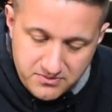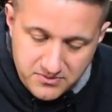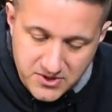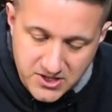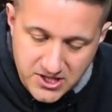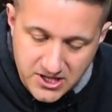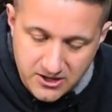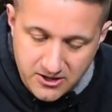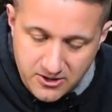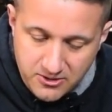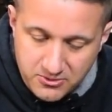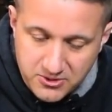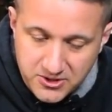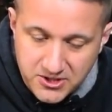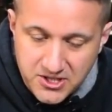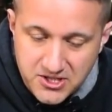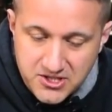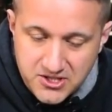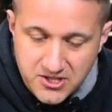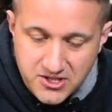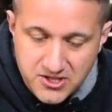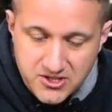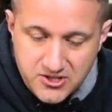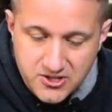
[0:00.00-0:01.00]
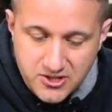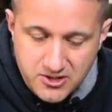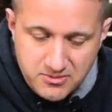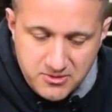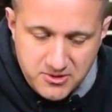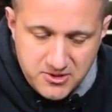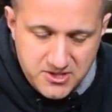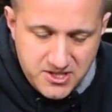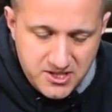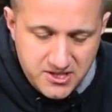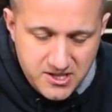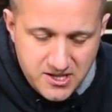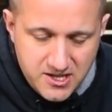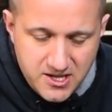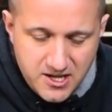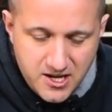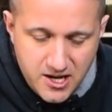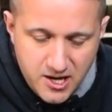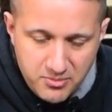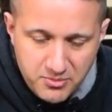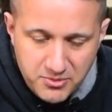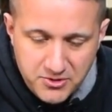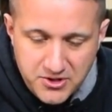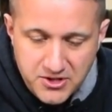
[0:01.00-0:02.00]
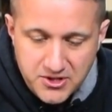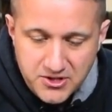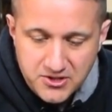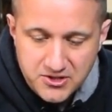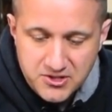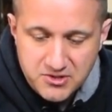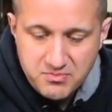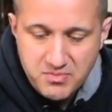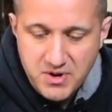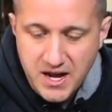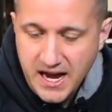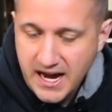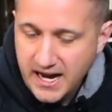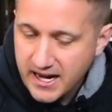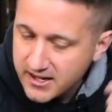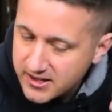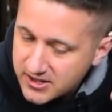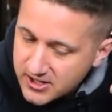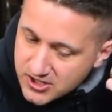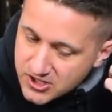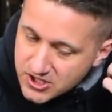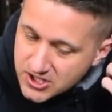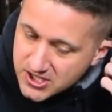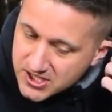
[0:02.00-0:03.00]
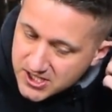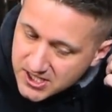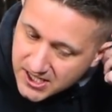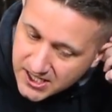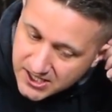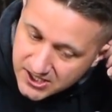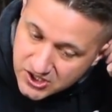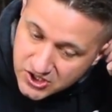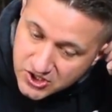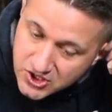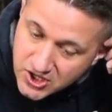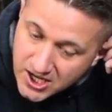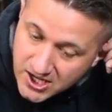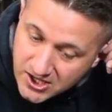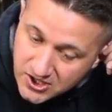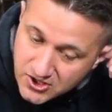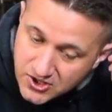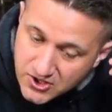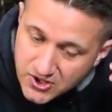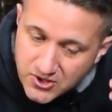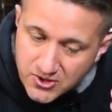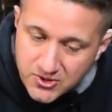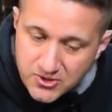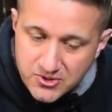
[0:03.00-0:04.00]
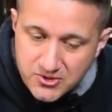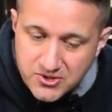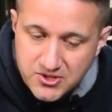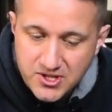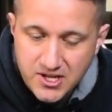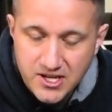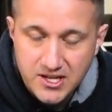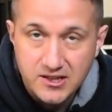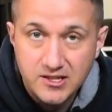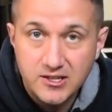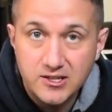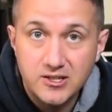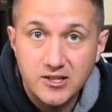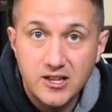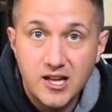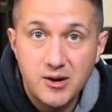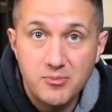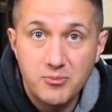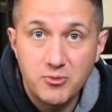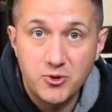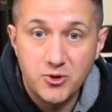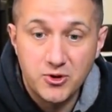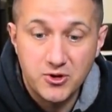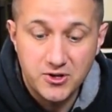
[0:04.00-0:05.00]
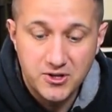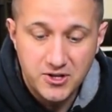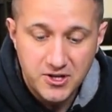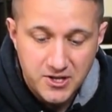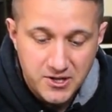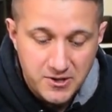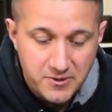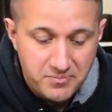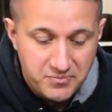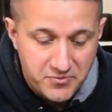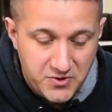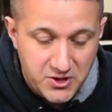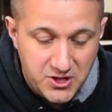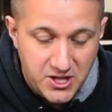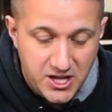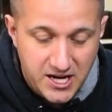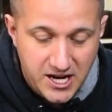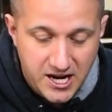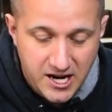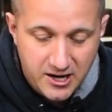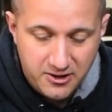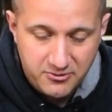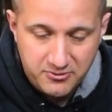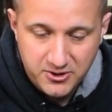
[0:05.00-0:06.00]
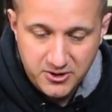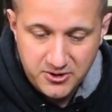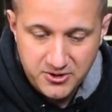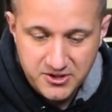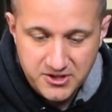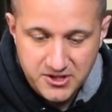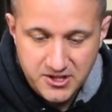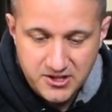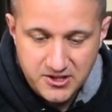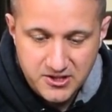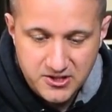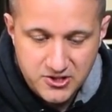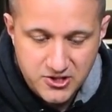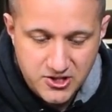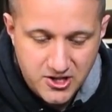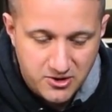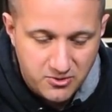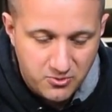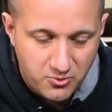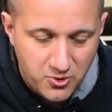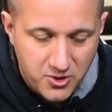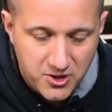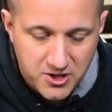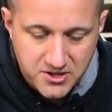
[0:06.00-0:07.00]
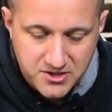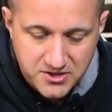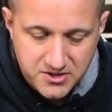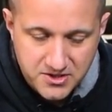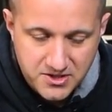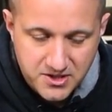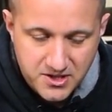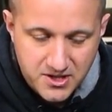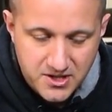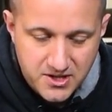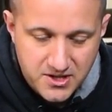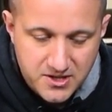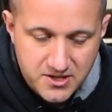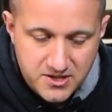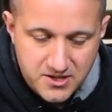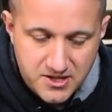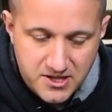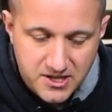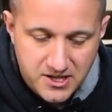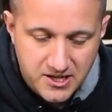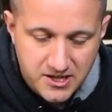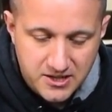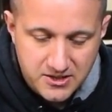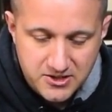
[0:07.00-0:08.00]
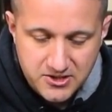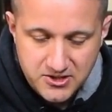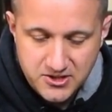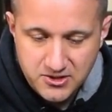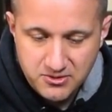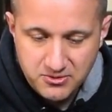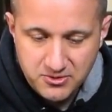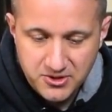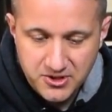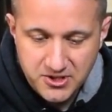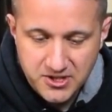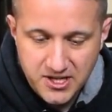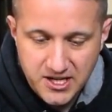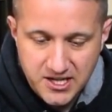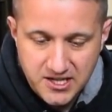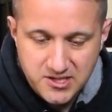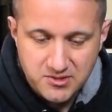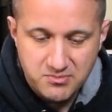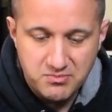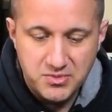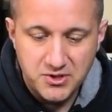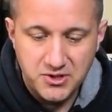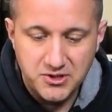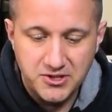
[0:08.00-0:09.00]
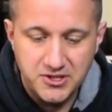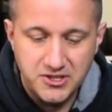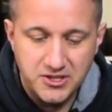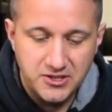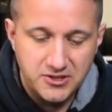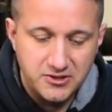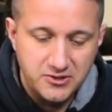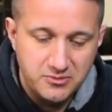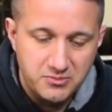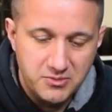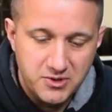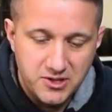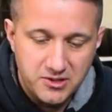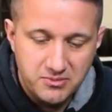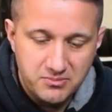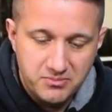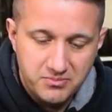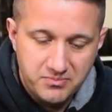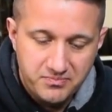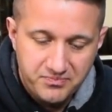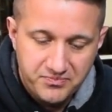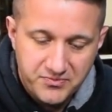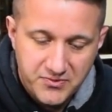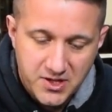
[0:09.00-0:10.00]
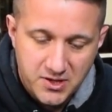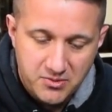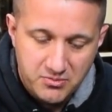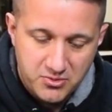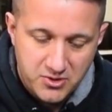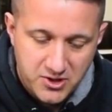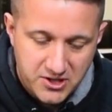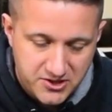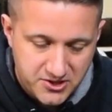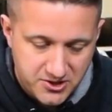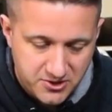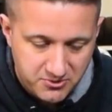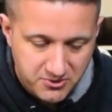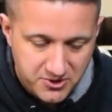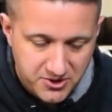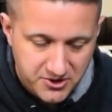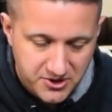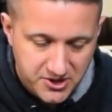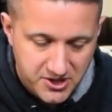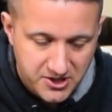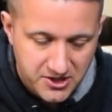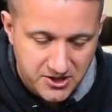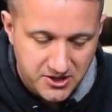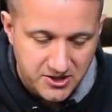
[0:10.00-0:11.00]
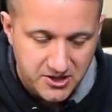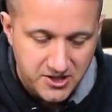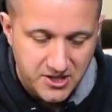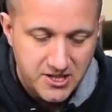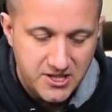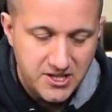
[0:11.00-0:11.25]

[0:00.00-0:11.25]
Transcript: Garrett released these turbos, I think a couple years back, the GTX Gen 2s, and they're a lot higher flowing than the Gen 1s. Just a really nice billet aluminum compressor wheel here,